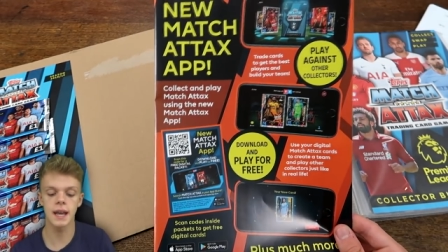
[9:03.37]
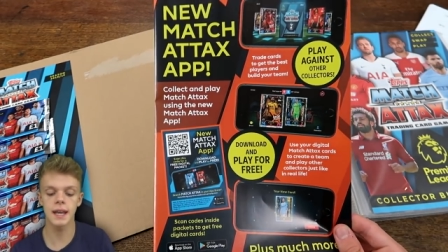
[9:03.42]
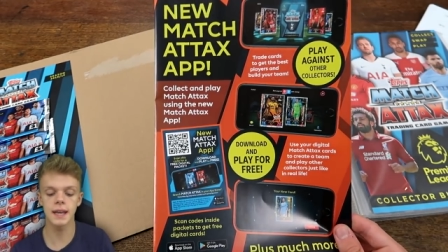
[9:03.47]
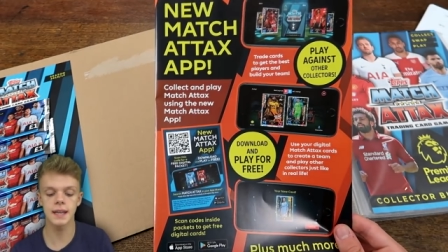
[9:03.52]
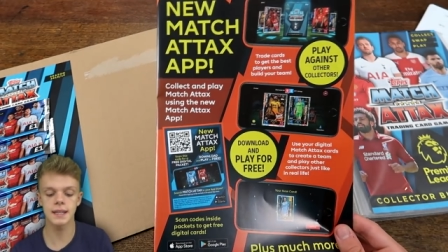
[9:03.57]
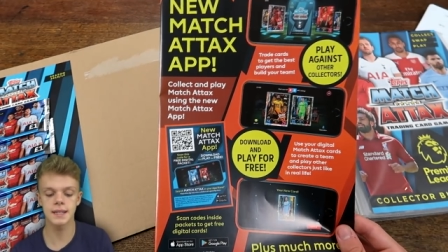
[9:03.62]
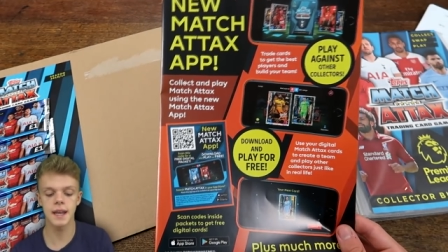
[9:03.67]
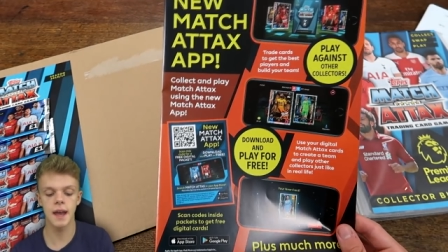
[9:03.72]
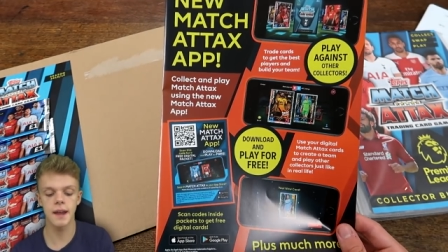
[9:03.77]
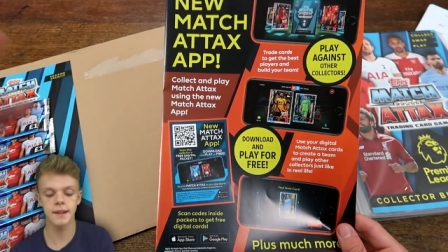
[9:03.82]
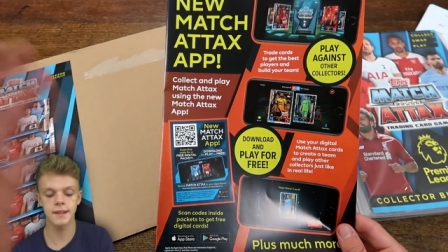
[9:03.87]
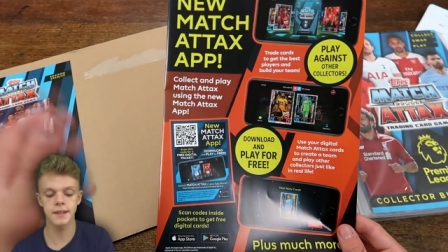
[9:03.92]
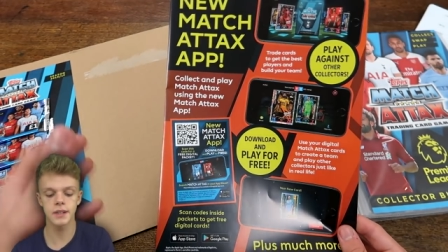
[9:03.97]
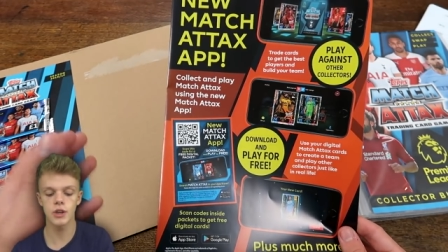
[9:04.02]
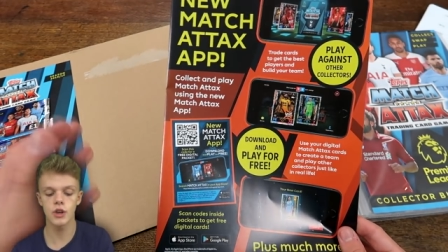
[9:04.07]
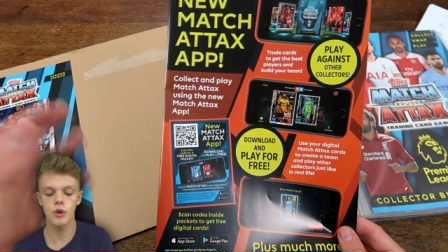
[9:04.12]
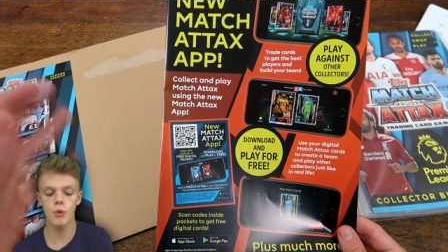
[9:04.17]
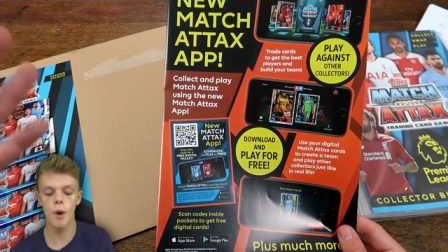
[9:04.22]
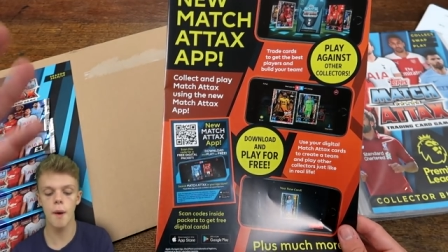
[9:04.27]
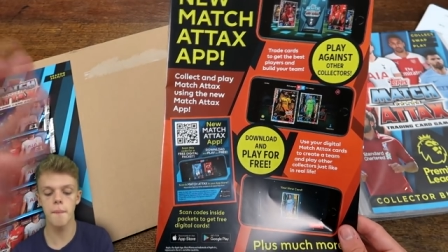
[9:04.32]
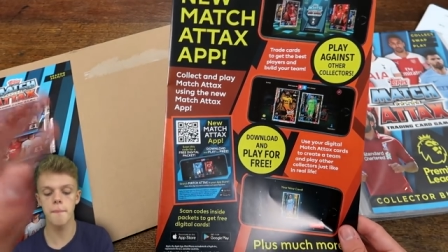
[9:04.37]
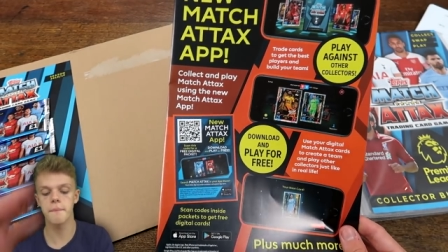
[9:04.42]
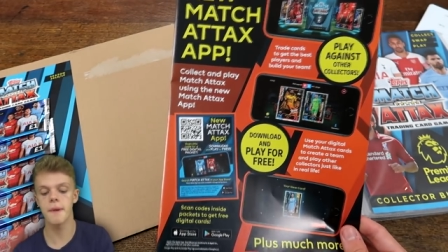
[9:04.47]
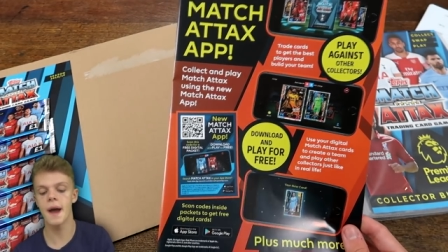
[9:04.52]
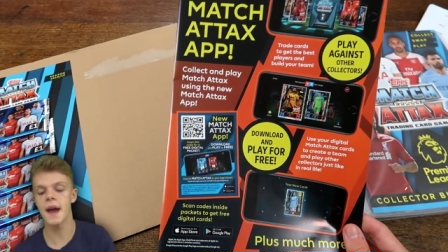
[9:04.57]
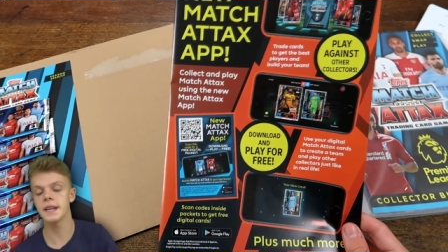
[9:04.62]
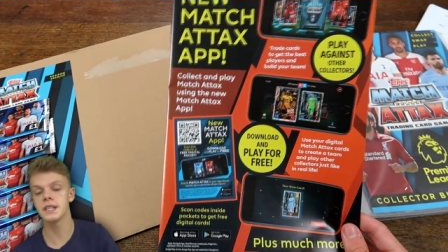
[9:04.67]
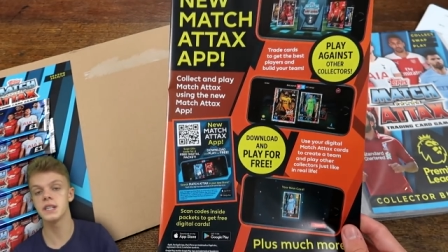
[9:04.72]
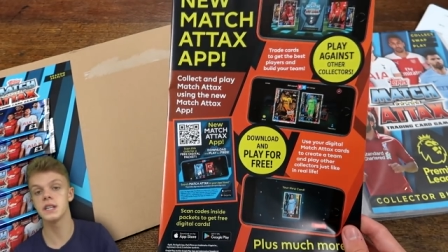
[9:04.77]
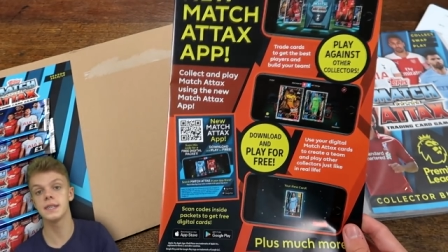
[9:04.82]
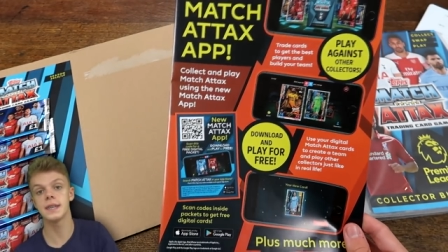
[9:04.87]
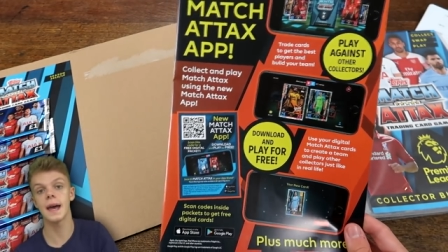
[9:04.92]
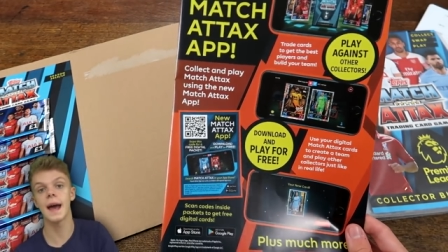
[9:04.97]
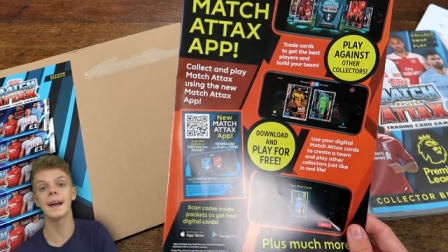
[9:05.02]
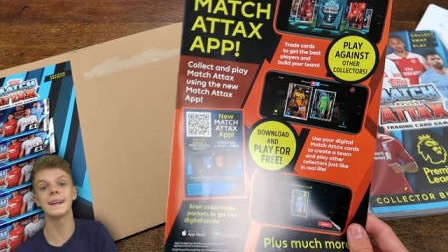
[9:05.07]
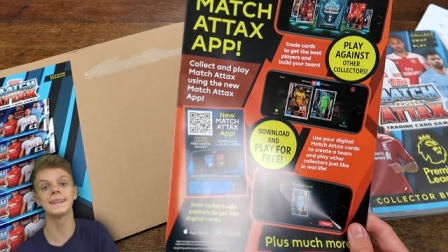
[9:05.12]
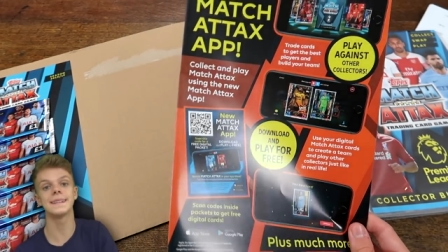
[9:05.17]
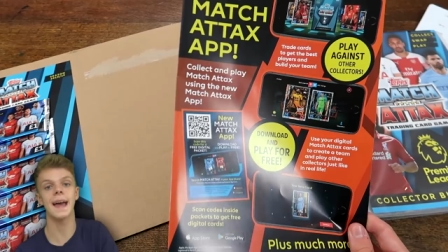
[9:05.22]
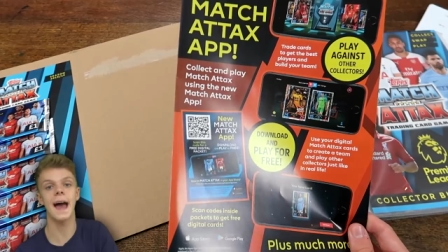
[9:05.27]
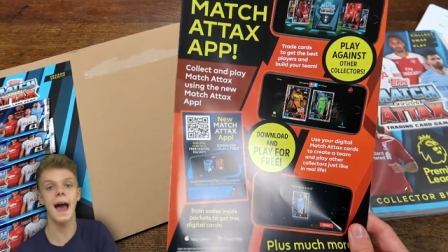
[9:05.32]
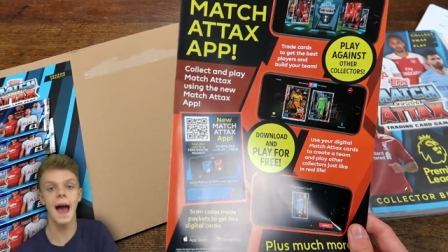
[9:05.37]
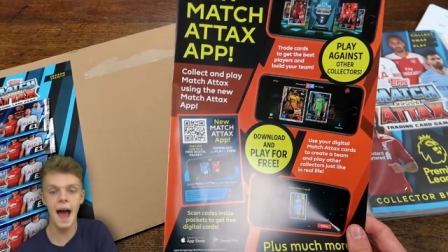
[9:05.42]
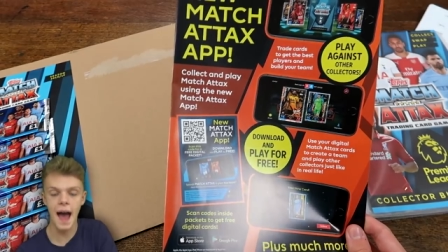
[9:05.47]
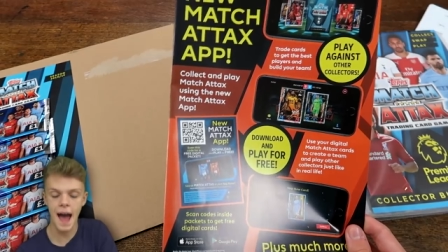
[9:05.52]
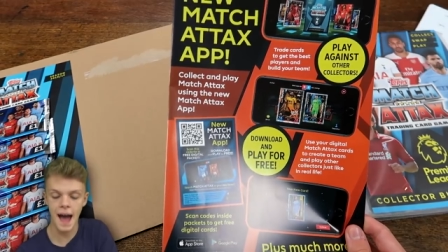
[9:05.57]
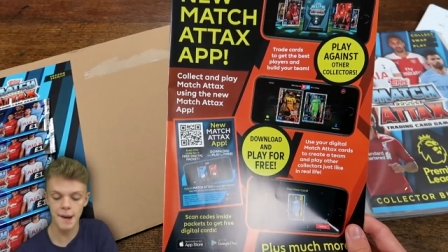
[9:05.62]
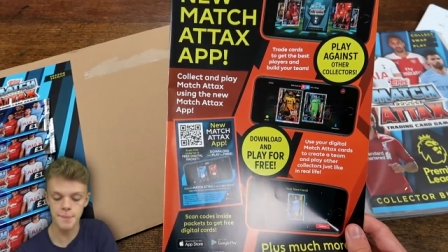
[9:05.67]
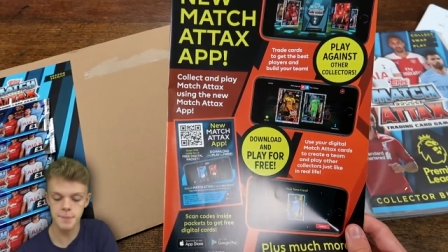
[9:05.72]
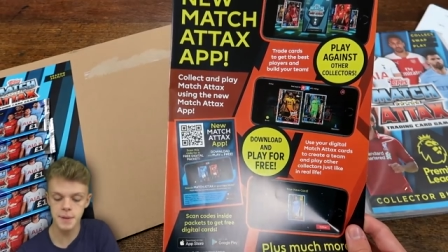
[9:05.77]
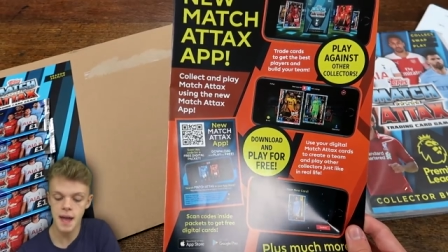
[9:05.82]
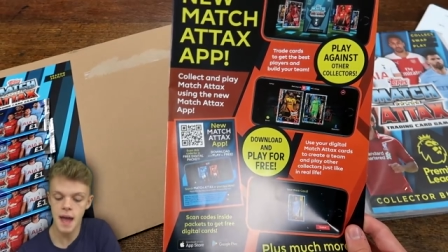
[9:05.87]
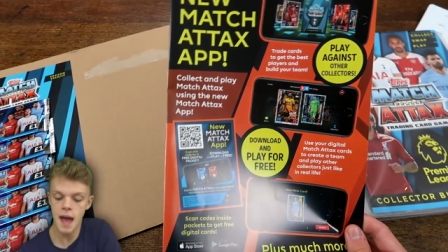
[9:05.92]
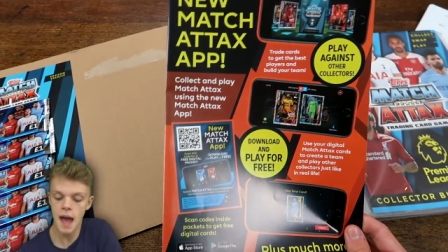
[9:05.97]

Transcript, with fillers: It is a new Match Attax app,